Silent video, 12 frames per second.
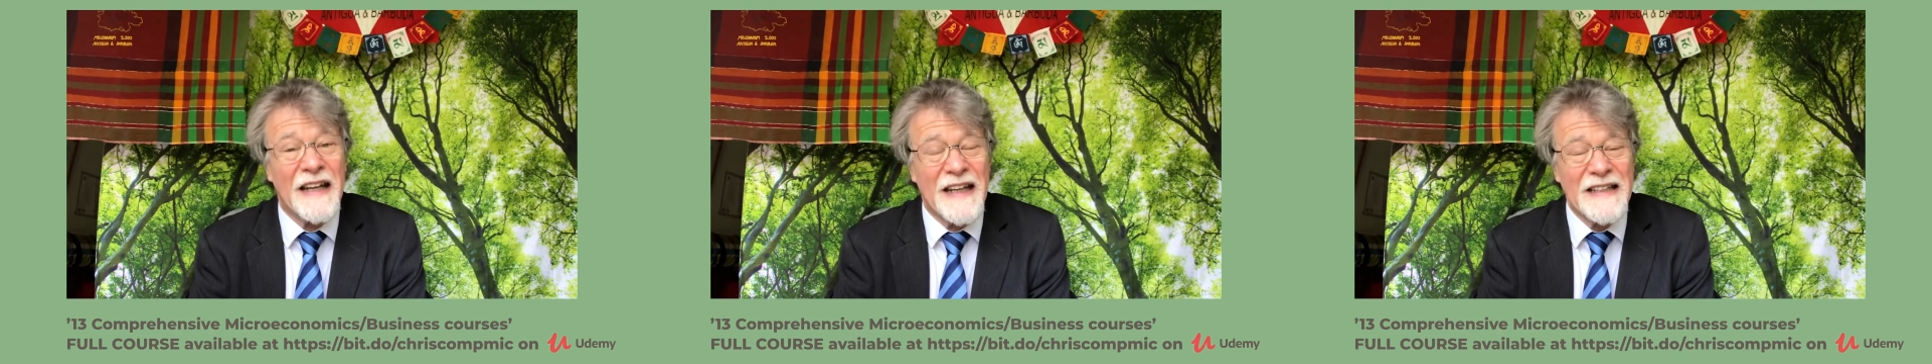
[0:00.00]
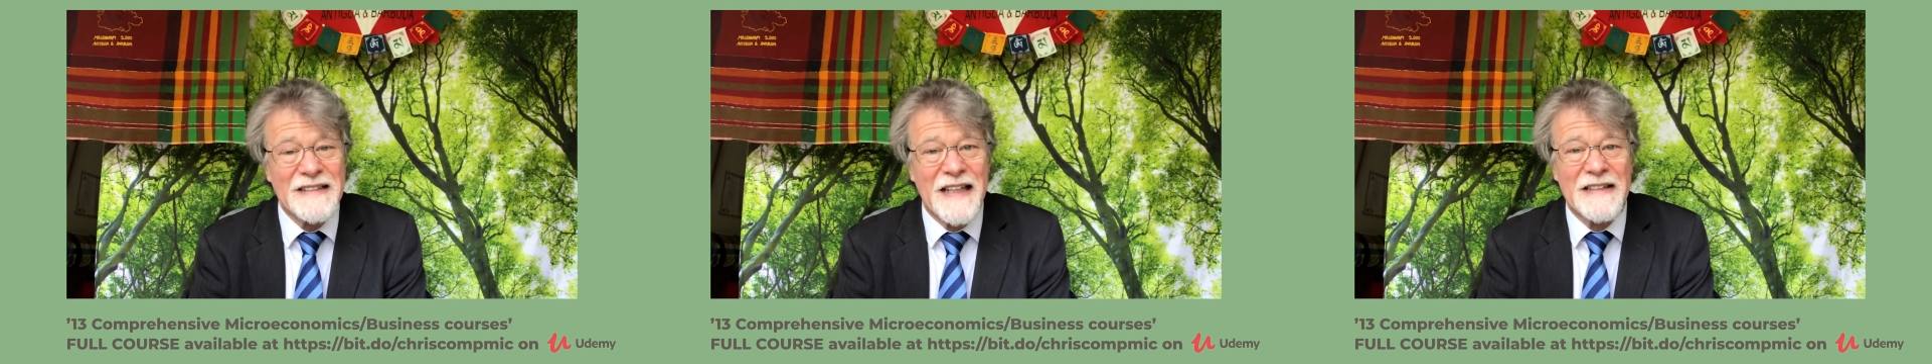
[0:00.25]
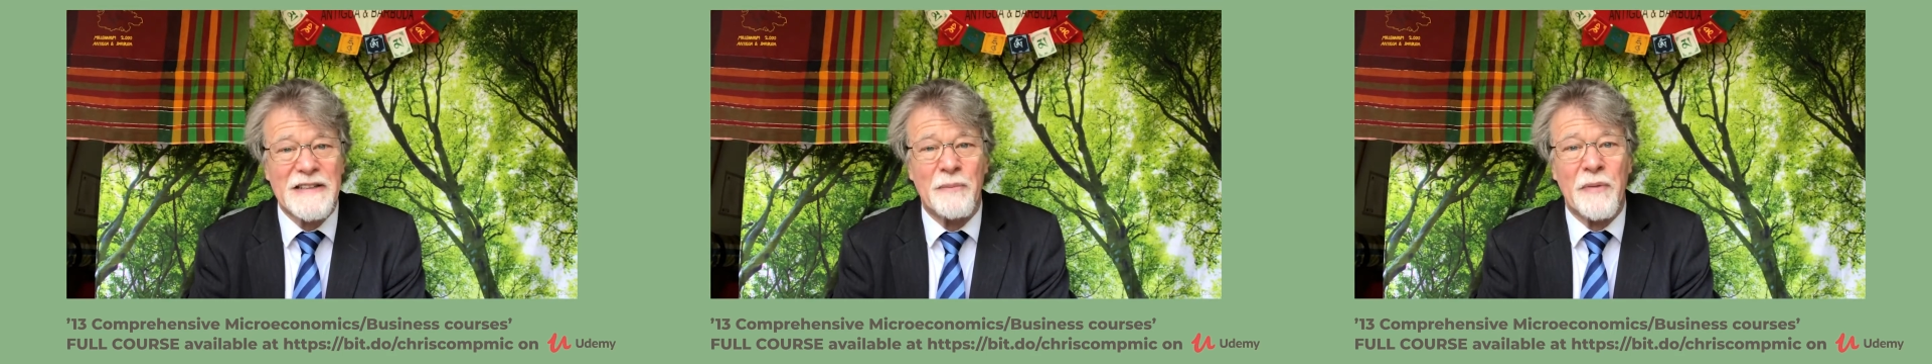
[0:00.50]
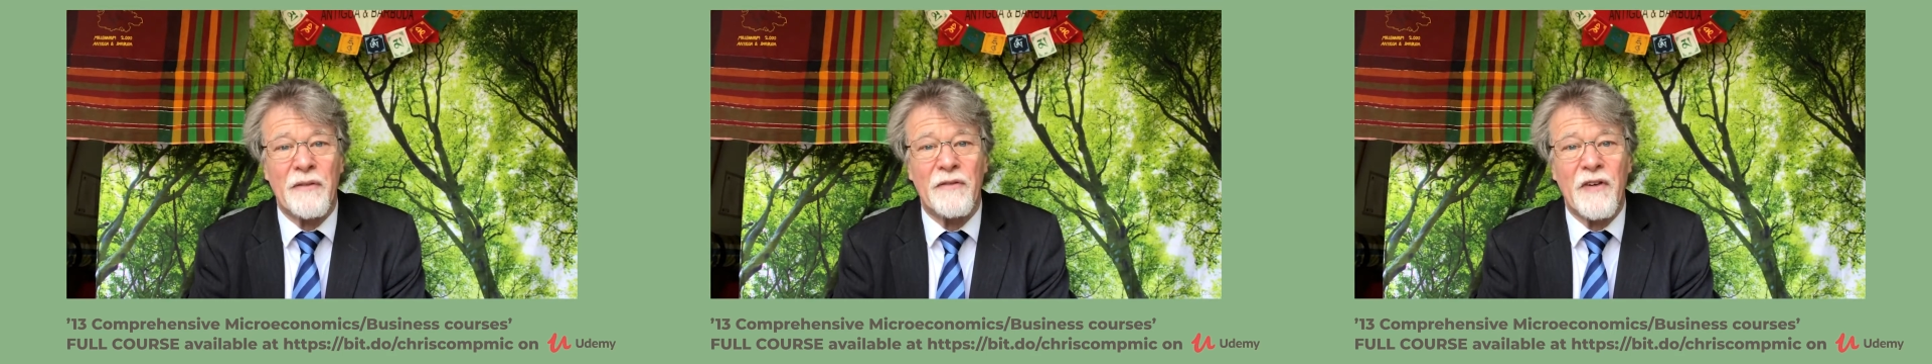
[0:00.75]
Yes, that's a
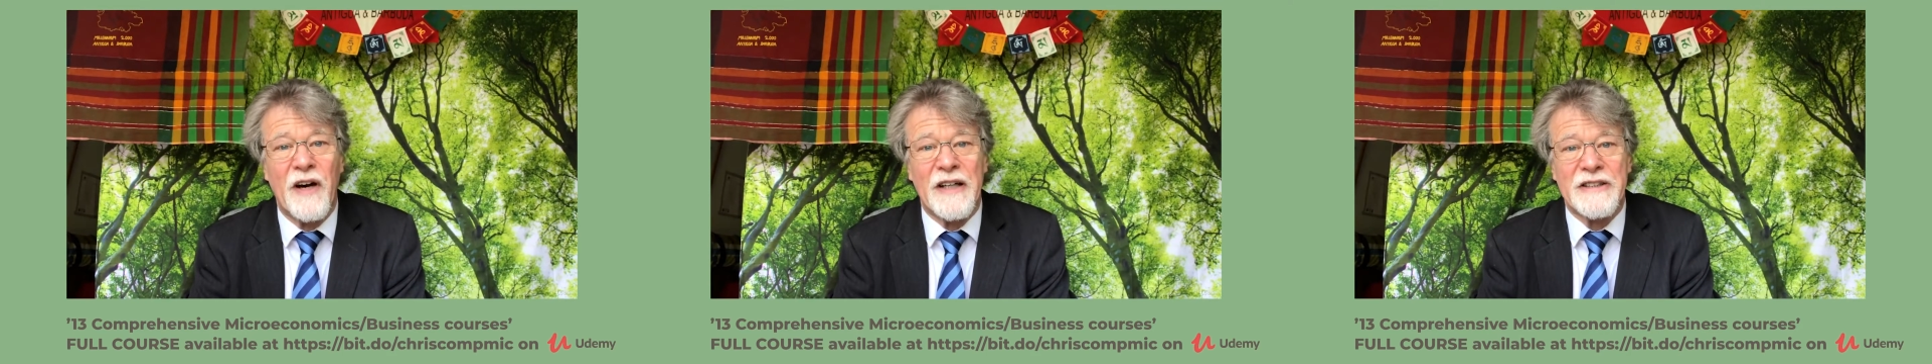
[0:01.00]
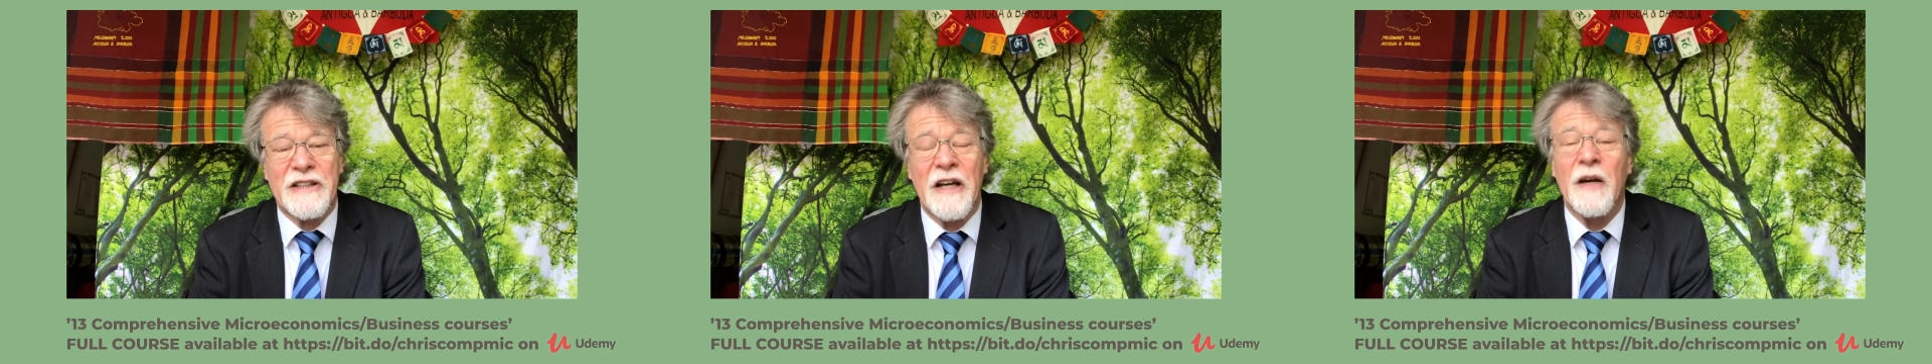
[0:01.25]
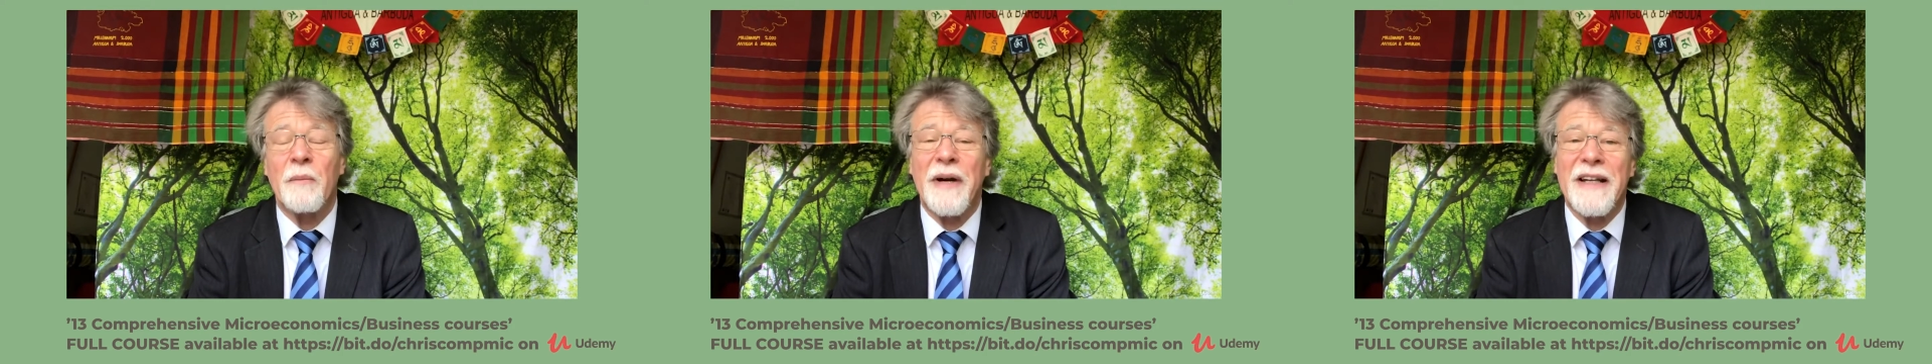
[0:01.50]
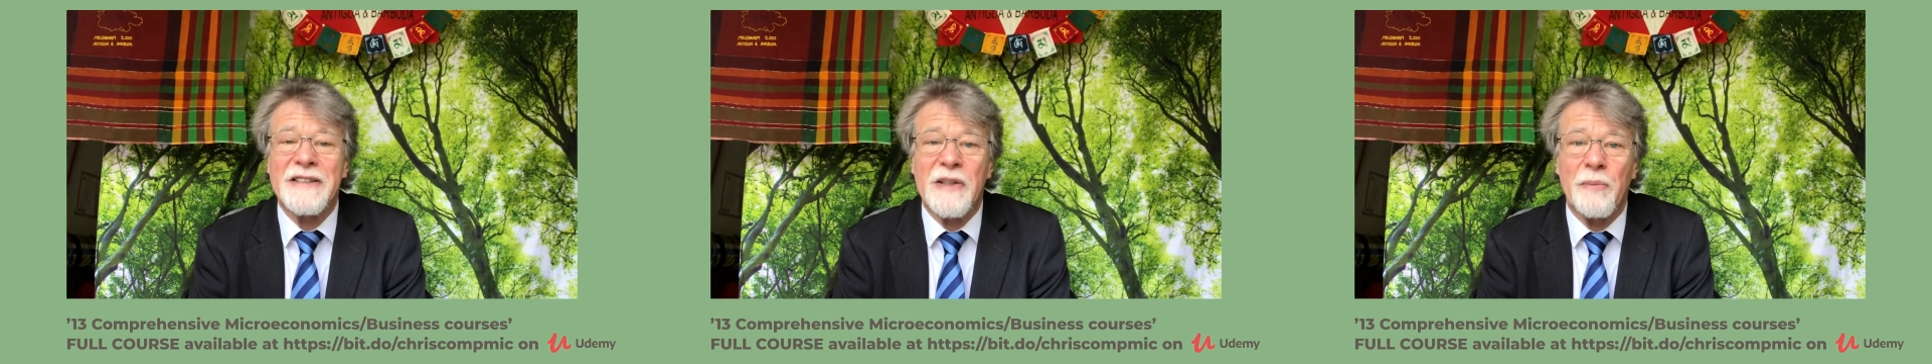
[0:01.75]
bit fast, but
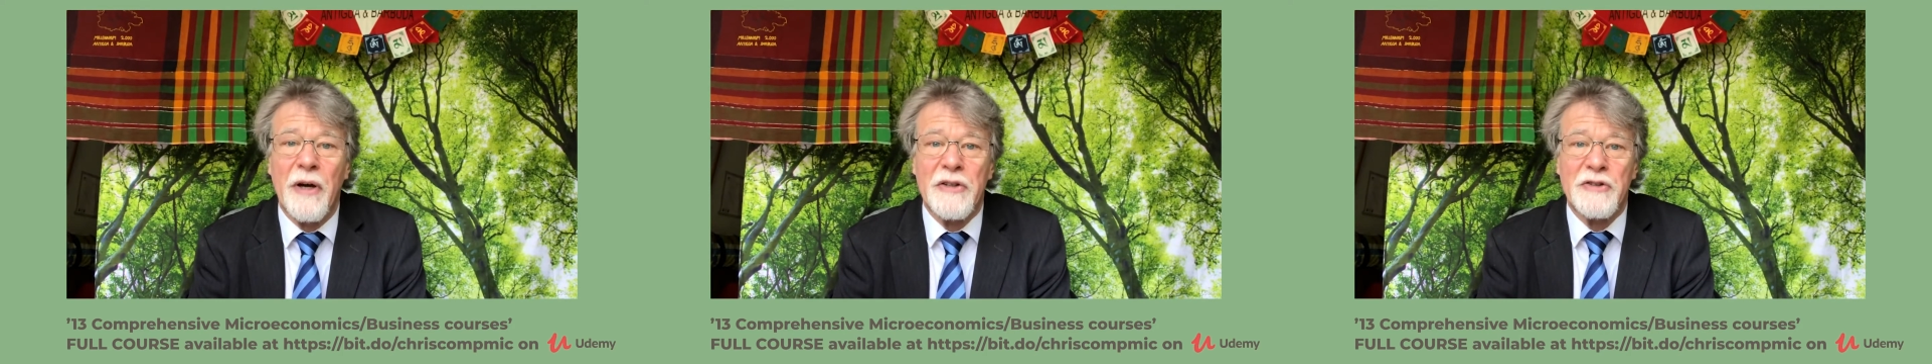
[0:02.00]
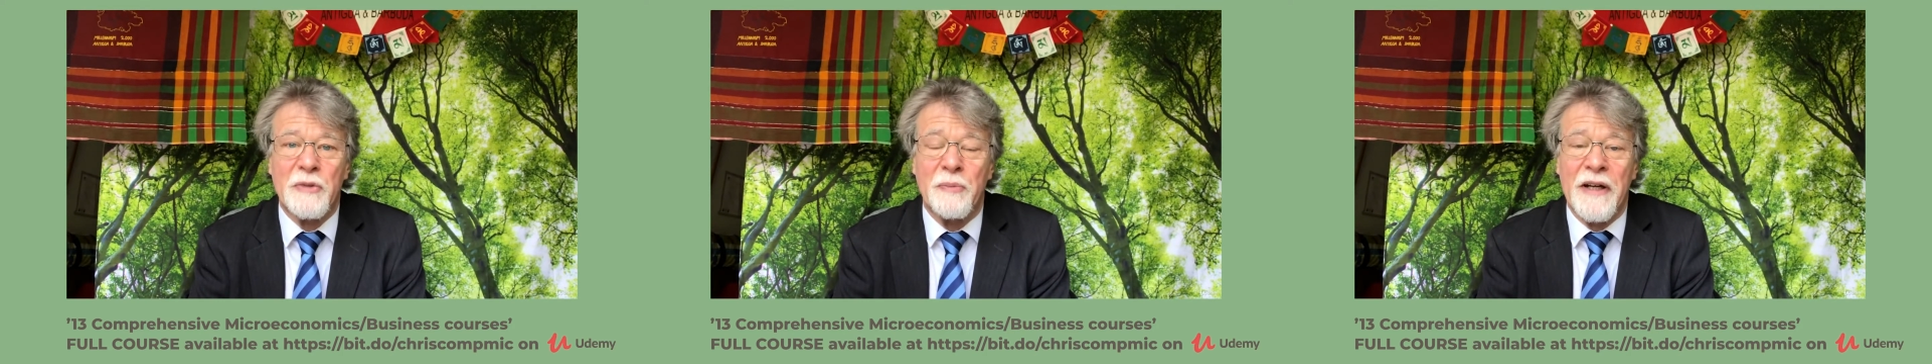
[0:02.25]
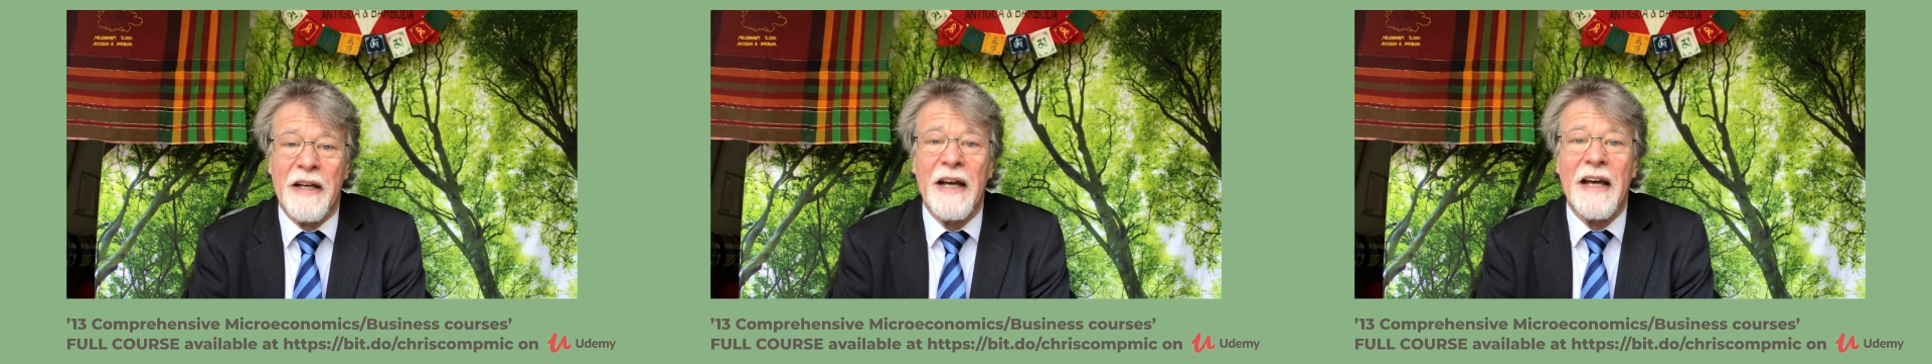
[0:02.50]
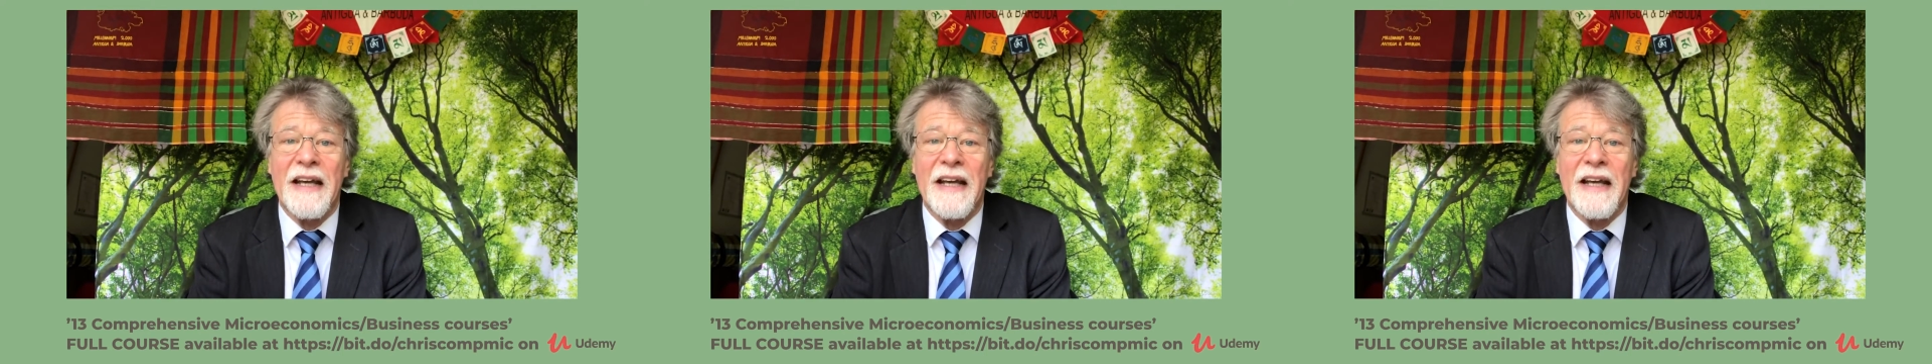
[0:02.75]
it's supposed to be.